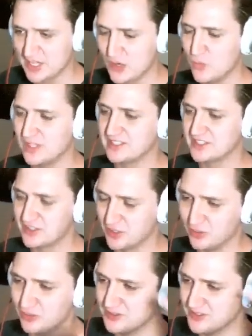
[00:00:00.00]
We could still
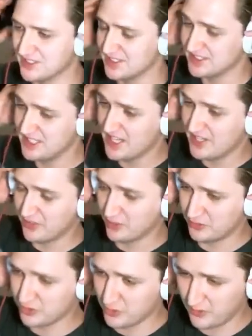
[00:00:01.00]
lose this. Don't
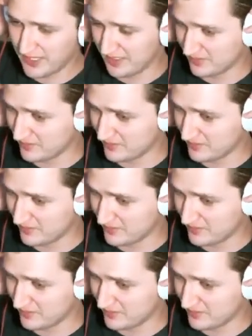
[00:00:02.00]
do, like,